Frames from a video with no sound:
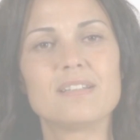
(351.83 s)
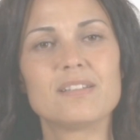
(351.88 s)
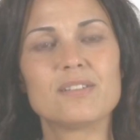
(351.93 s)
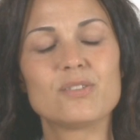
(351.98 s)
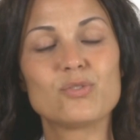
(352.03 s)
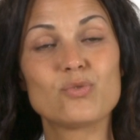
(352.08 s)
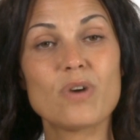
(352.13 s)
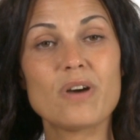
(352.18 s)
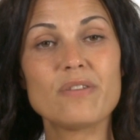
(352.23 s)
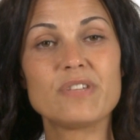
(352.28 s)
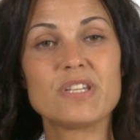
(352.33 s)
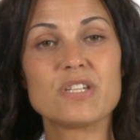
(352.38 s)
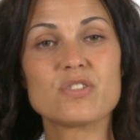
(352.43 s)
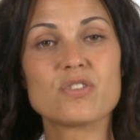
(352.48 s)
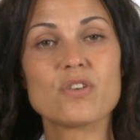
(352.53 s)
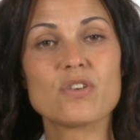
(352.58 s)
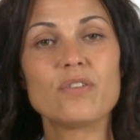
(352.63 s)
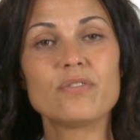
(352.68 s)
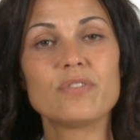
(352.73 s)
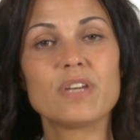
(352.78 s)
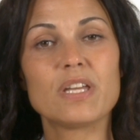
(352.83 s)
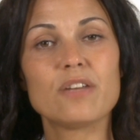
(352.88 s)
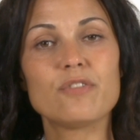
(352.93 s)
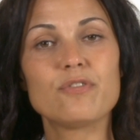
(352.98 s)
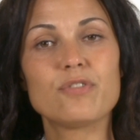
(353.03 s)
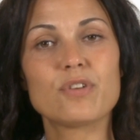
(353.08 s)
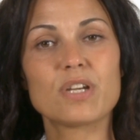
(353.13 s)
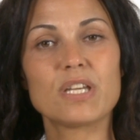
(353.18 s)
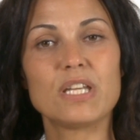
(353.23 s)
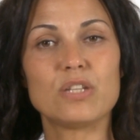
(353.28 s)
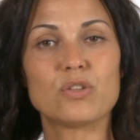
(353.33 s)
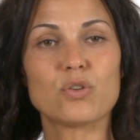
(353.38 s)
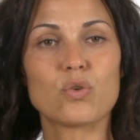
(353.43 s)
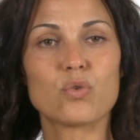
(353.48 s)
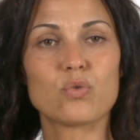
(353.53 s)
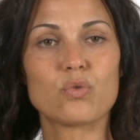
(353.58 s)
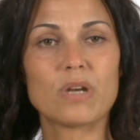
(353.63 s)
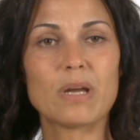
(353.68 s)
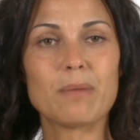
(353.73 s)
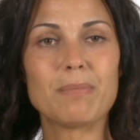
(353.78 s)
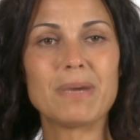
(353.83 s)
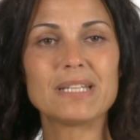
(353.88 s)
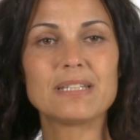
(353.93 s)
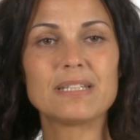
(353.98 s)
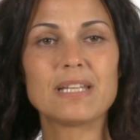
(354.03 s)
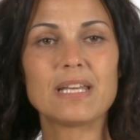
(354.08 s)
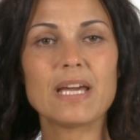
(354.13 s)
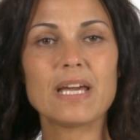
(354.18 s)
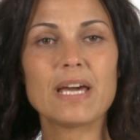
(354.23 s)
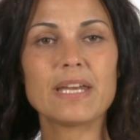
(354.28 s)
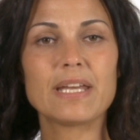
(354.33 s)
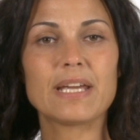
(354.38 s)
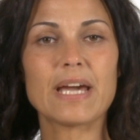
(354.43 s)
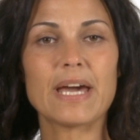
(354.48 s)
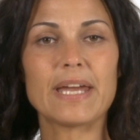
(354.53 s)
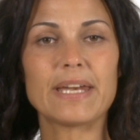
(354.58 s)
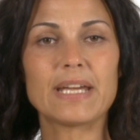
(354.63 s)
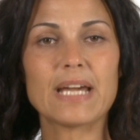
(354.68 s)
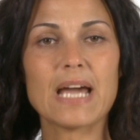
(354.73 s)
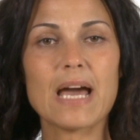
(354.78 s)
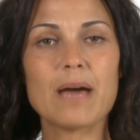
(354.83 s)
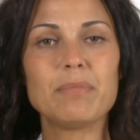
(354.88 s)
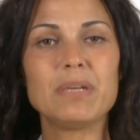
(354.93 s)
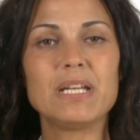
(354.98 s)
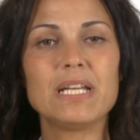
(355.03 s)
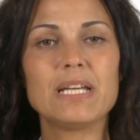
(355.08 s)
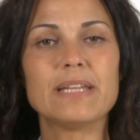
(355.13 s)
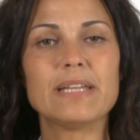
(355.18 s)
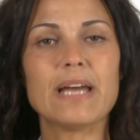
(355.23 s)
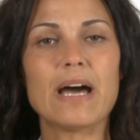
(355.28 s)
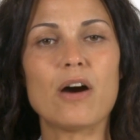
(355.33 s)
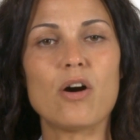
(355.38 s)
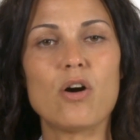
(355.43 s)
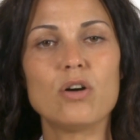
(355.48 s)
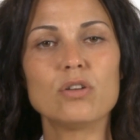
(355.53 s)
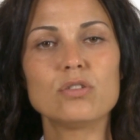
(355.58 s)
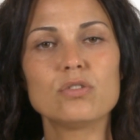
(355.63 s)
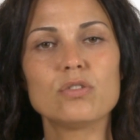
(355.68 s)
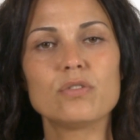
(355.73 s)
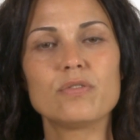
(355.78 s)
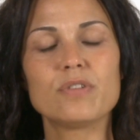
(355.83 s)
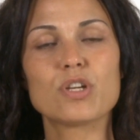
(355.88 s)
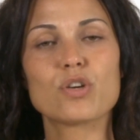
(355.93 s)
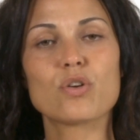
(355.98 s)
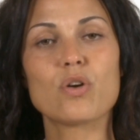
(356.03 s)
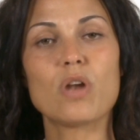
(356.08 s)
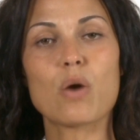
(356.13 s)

Tua Viso comes with a rechargeable 8.4-volt battery.